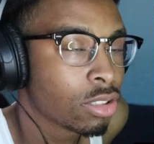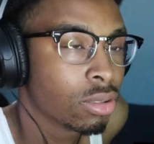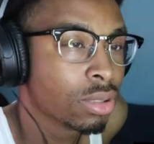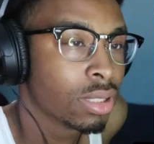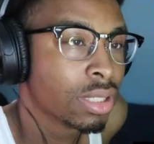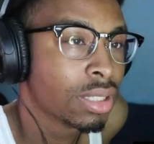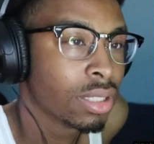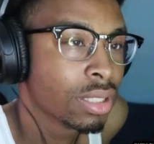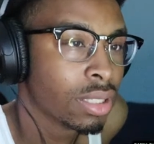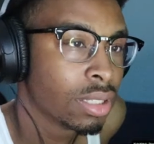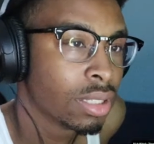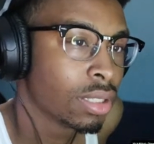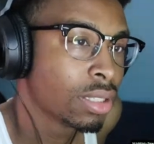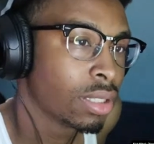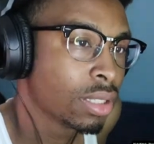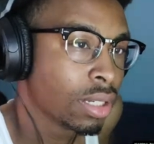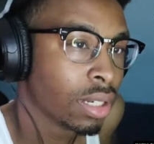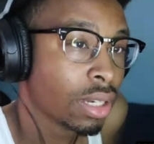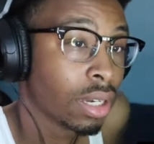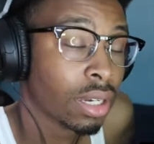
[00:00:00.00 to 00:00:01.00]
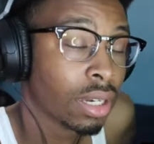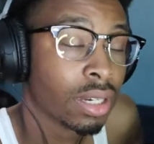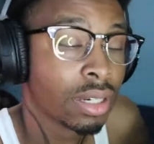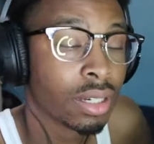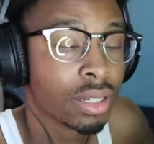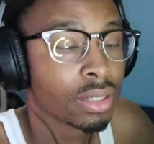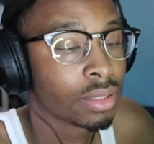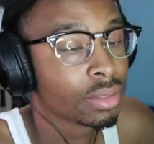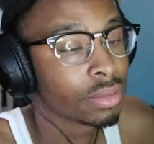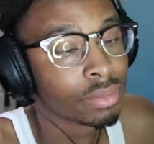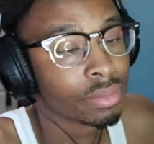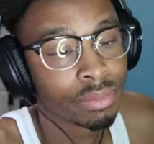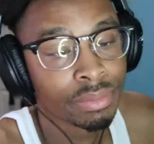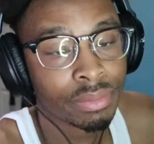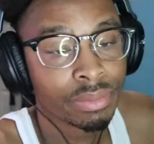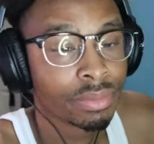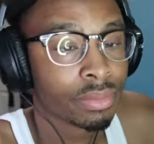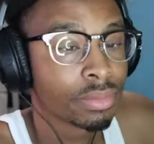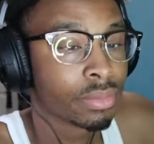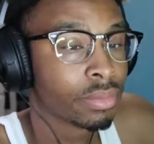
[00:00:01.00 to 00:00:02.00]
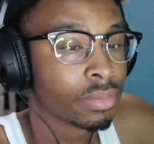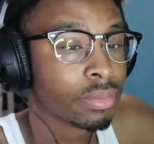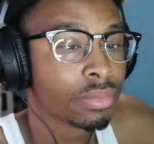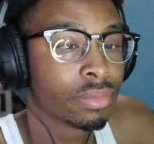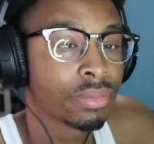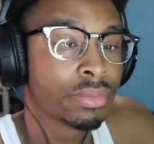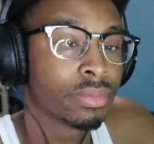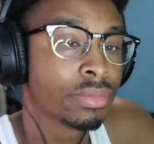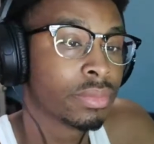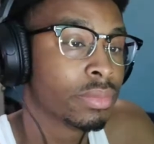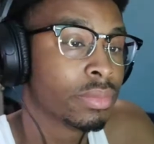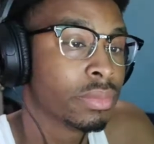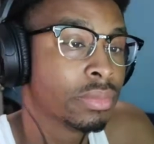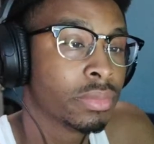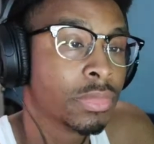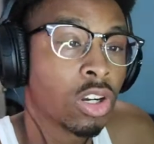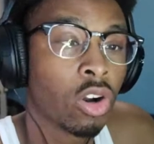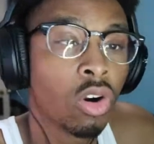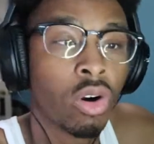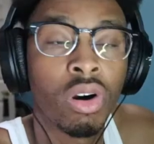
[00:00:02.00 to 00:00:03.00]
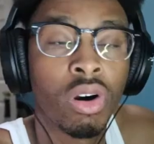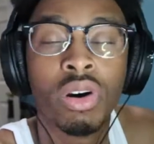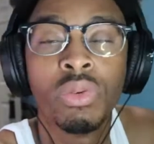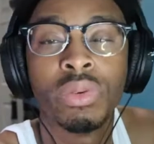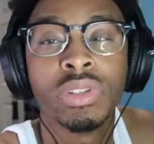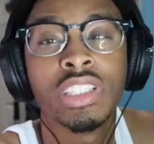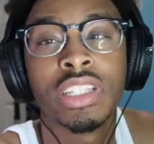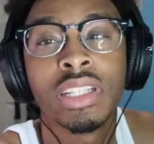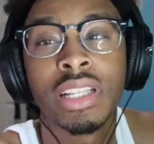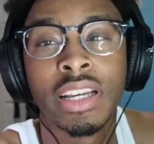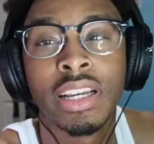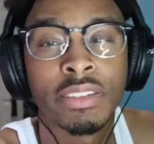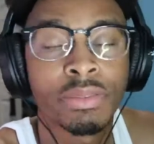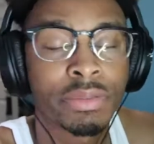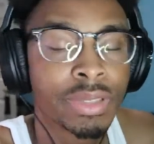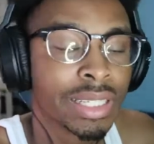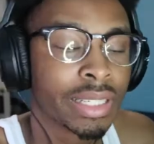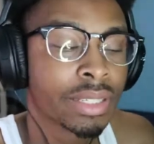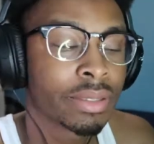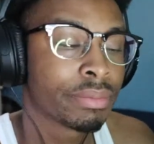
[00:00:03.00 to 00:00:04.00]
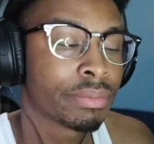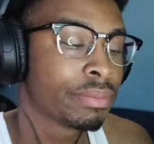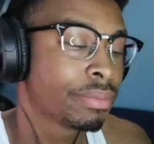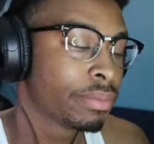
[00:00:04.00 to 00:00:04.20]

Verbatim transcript: to it and go on with your life, man.